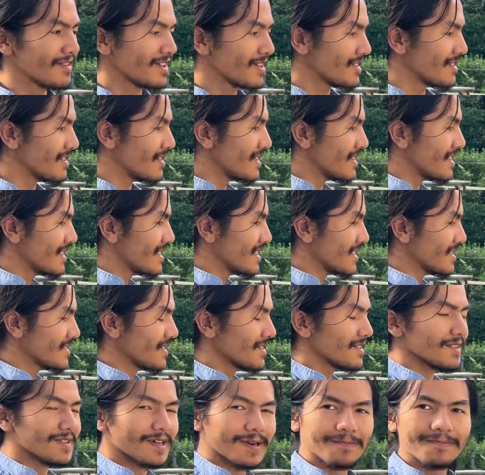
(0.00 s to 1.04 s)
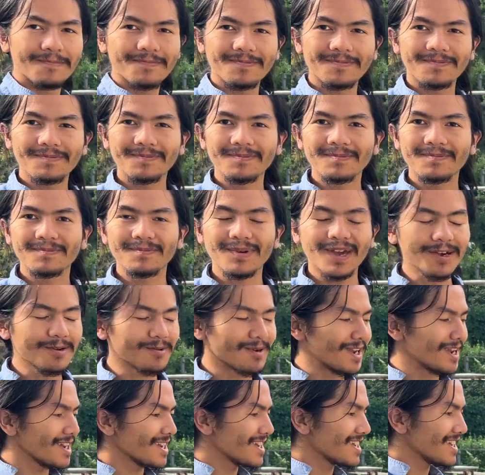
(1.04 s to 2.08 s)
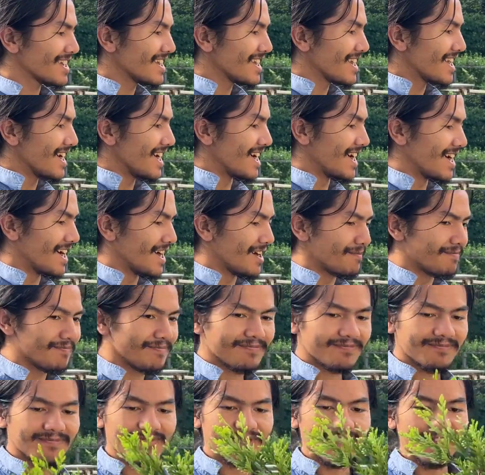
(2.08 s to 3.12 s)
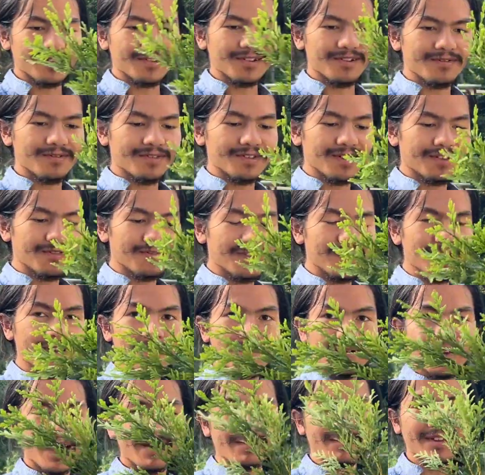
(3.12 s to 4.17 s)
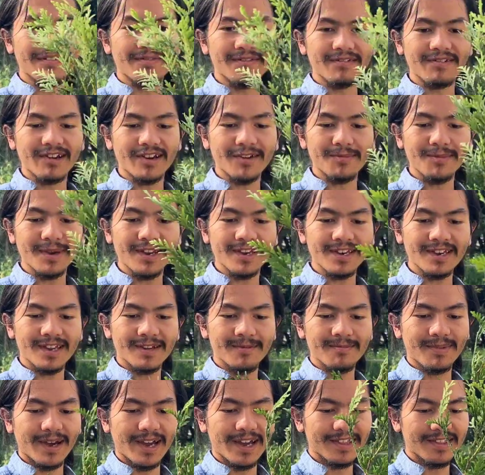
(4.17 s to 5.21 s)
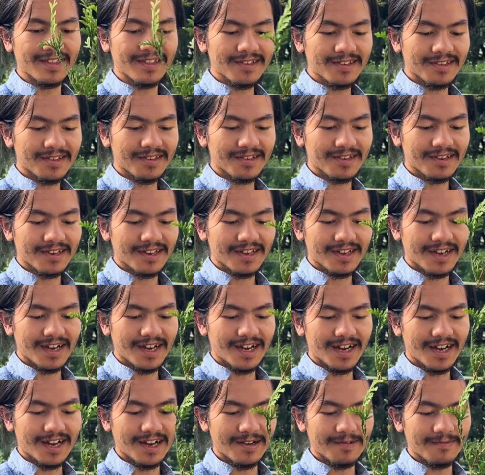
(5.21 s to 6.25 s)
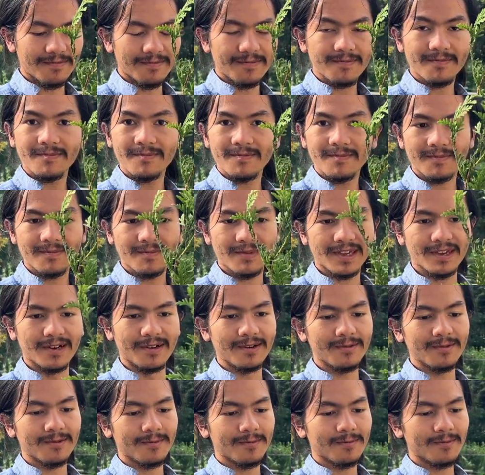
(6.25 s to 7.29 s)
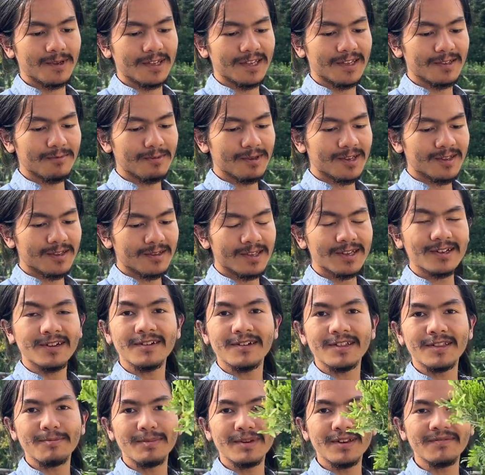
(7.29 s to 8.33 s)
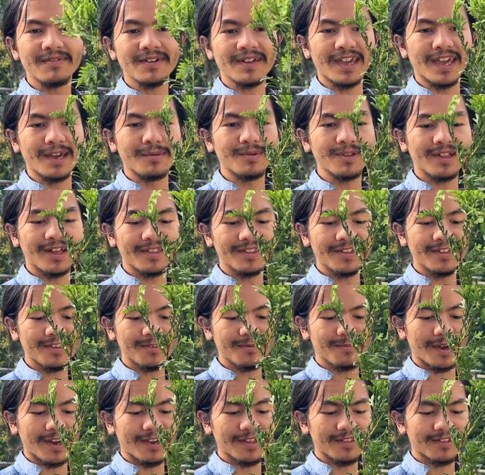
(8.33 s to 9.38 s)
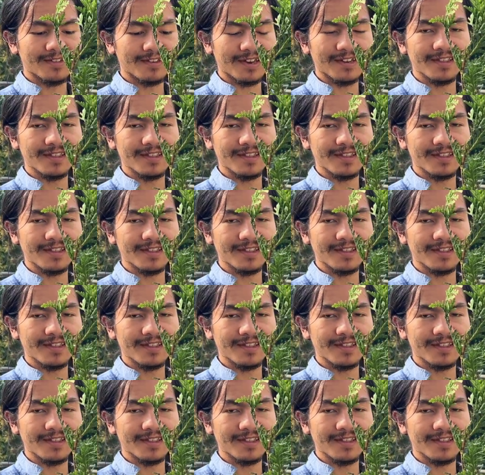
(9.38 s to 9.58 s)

done a ton of them. But anyway, that's all for this video. I would definitely recommend buying this. You know, we took a bit of a gamble on this, buying this